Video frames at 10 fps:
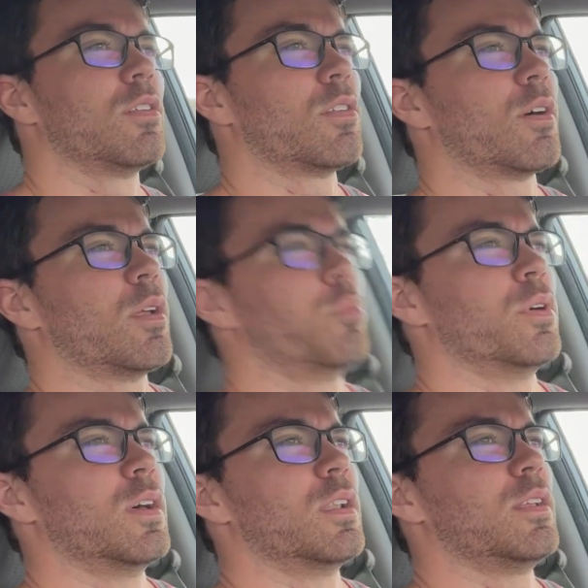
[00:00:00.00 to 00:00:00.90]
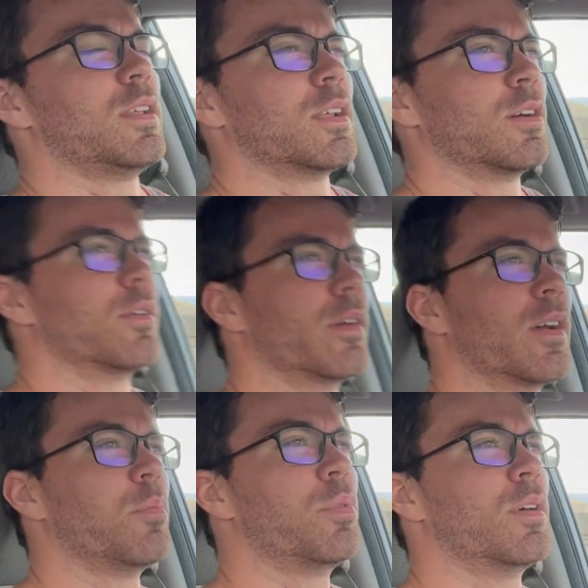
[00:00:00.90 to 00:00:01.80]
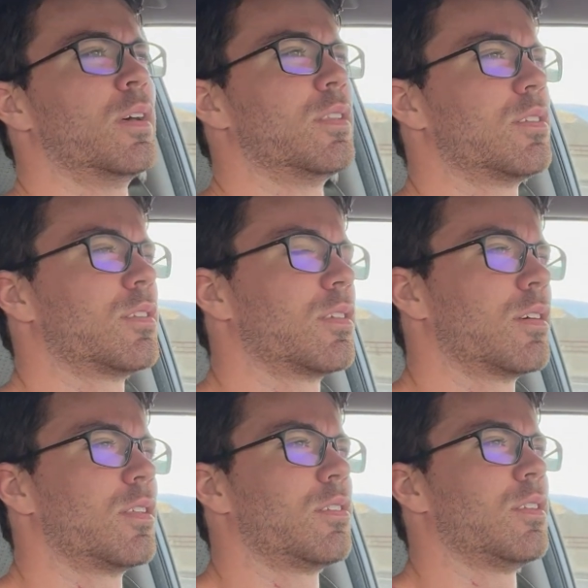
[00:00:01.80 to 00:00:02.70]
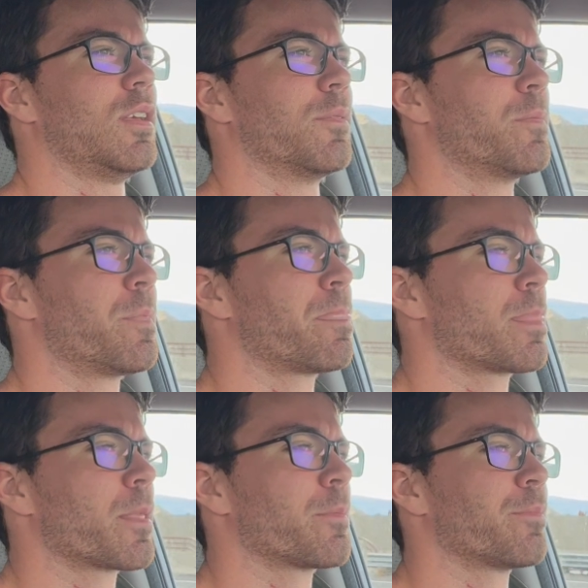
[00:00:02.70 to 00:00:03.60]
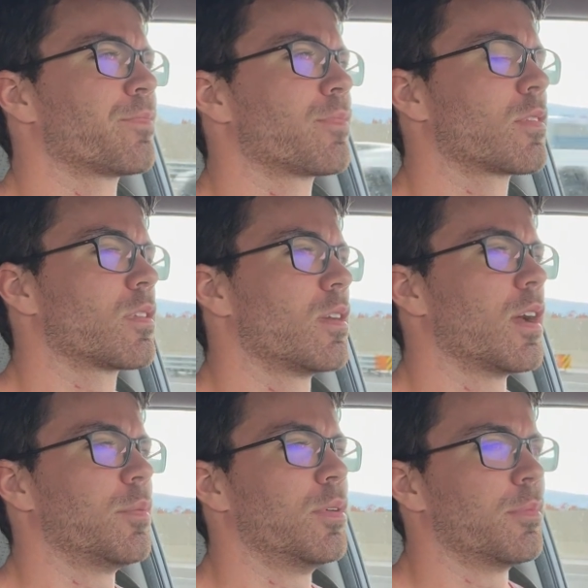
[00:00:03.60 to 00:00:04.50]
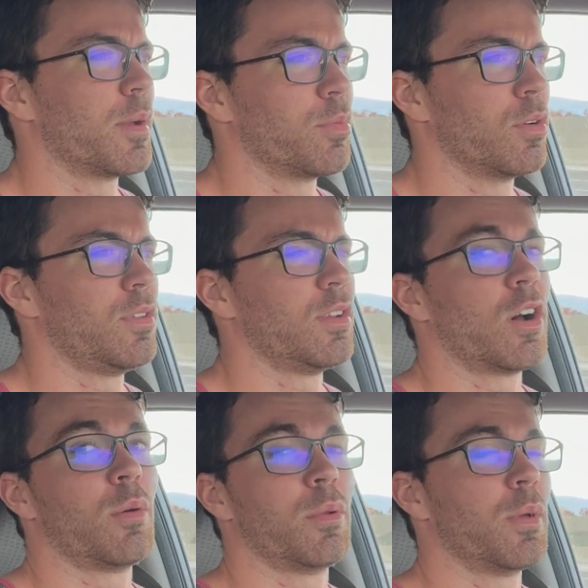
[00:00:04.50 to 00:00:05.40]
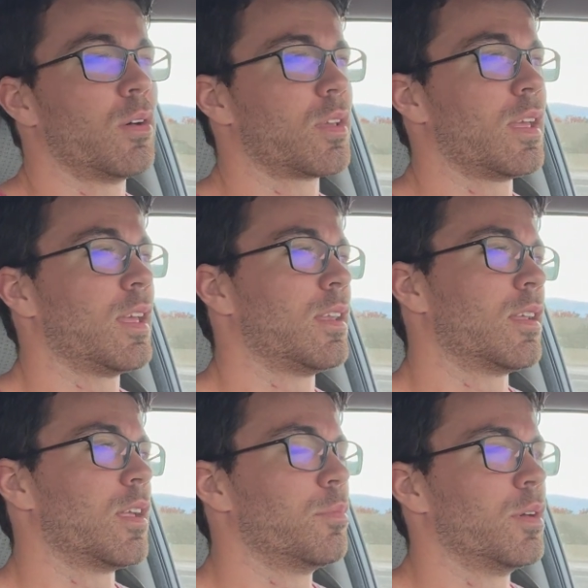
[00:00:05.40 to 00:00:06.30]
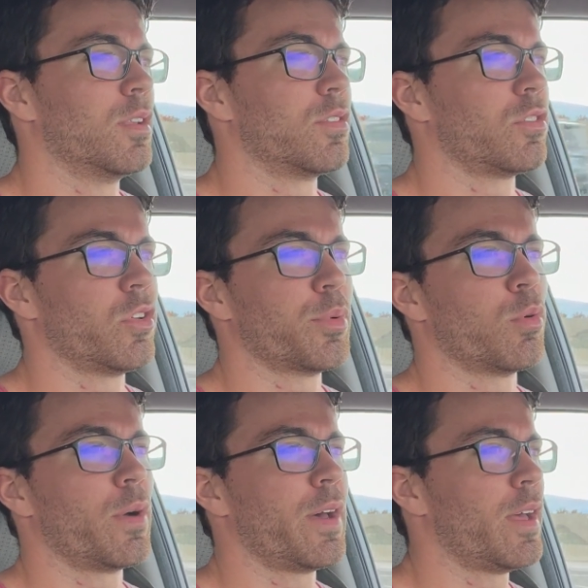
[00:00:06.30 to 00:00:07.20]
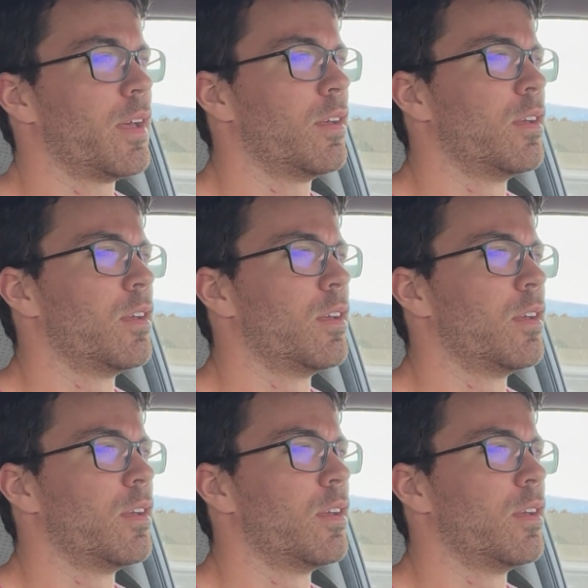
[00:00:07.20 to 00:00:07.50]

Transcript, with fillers: So I'd put, you know, I'd put, let's see, I'd put my protein almond milk in, I'd put a scoop away,